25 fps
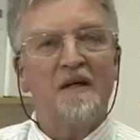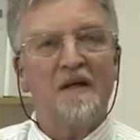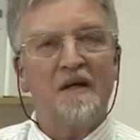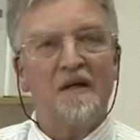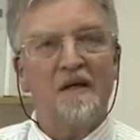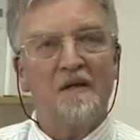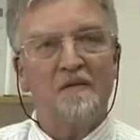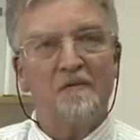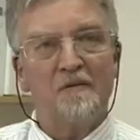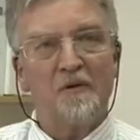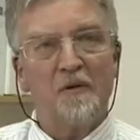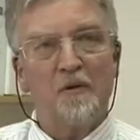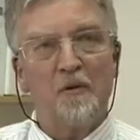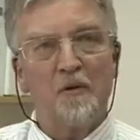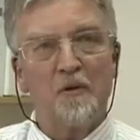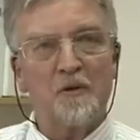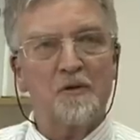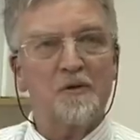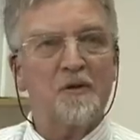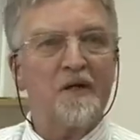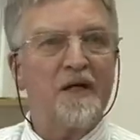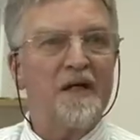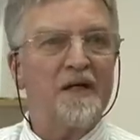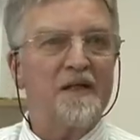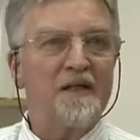And we're
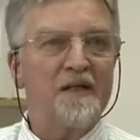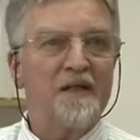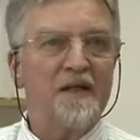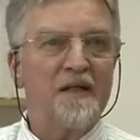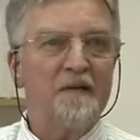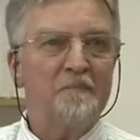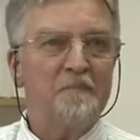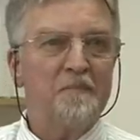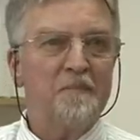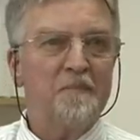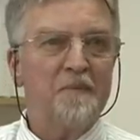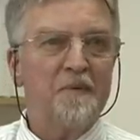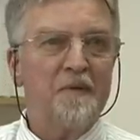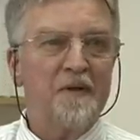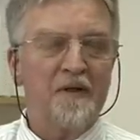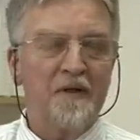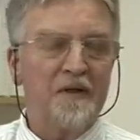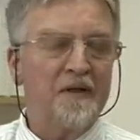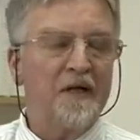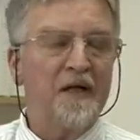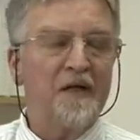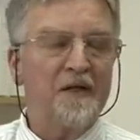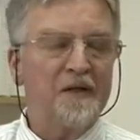also adding, up, uh,